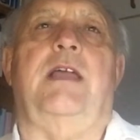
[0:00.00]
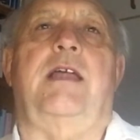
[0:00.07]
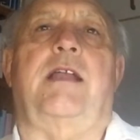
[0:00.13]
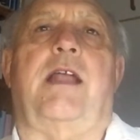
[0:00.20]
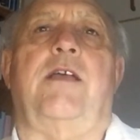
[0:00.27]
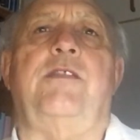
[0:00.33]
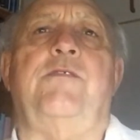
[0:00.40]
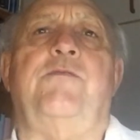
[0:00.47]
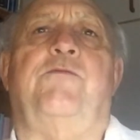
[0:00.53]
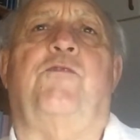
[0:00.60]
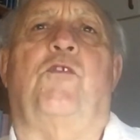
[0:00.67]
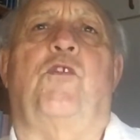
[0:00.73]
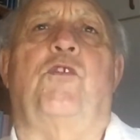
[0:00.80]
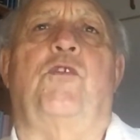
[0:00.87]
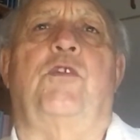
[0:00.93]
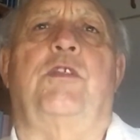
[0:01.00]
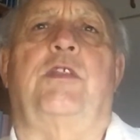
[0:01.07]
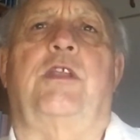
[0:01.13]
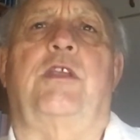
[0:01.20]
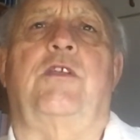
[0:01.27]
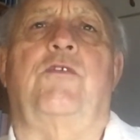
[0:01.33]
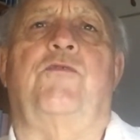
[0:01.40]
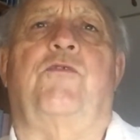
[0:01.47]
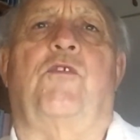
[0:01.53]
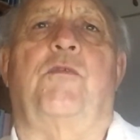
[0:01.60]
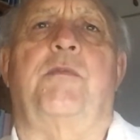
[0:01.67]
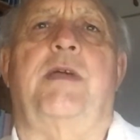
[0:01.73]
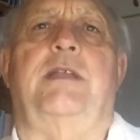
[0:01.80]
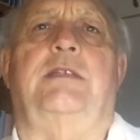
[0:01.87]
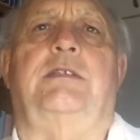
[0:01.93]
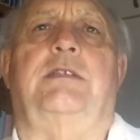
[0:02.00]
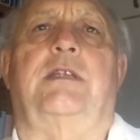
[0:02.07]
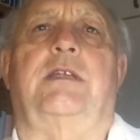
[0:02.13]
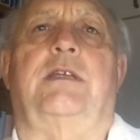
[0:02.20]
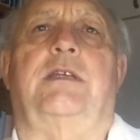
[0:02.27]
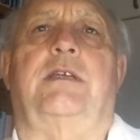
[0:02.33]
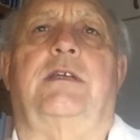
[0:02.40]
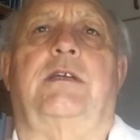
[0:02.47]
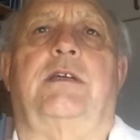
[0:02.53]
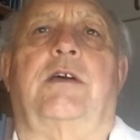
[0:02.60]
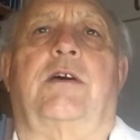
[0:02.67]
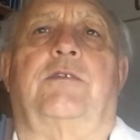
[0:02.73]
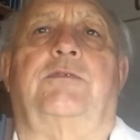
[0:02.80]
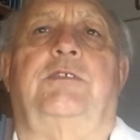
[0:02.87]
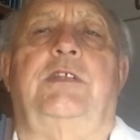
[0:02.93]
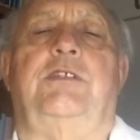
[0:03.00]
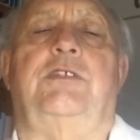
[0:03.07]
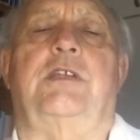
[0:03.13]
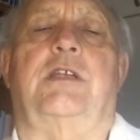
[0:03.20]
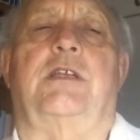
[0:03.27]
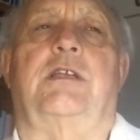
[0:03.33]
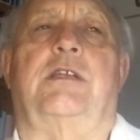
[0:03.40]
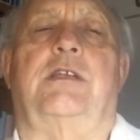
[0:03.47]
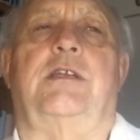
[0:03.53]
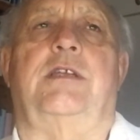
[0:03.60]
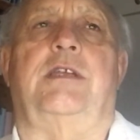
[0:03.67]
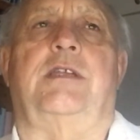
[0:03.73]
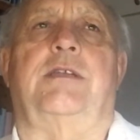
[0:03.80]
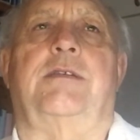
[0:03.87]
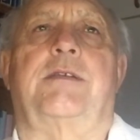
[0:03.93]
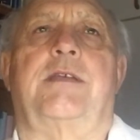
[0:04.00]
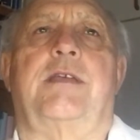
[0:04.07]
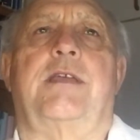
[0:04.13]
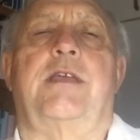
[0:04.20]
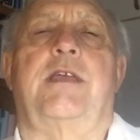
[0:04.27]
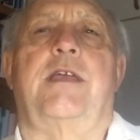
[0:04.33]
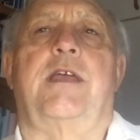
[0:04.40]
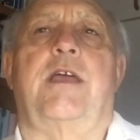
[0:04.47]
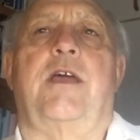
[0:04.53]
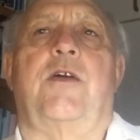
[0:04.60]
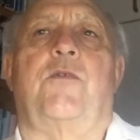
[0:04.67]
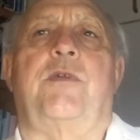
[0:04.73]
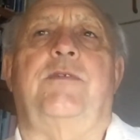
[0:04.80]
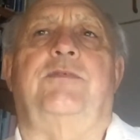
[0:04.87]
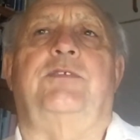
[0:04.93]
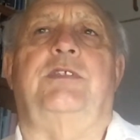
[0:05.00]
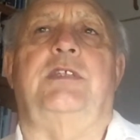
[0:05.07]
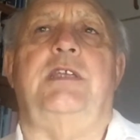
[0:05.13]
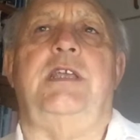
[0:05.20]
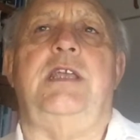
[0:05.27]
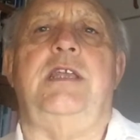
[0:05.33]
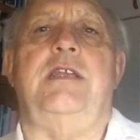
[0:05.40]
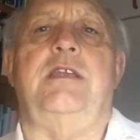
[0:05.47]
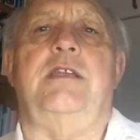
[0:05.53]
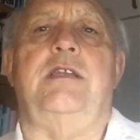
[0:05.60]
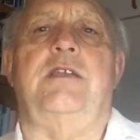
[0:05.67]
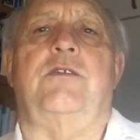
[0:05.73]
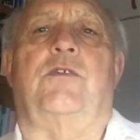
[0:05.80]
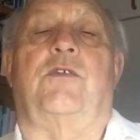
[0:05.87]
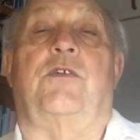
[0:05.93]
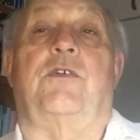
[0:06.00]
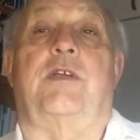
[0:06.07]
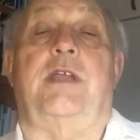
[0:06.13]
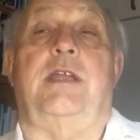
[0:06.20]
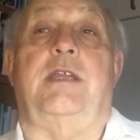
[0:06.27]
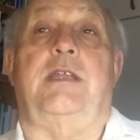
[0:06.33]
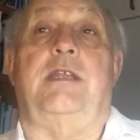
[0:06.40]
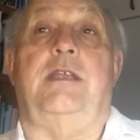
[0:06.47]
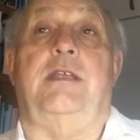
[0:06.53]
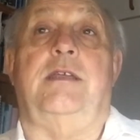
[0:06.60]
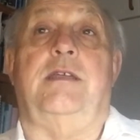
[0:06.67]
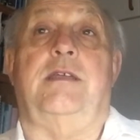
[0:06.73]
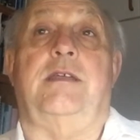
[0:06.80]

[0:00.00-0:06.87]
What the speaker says: Around the new format of teaching and learning, we've seen already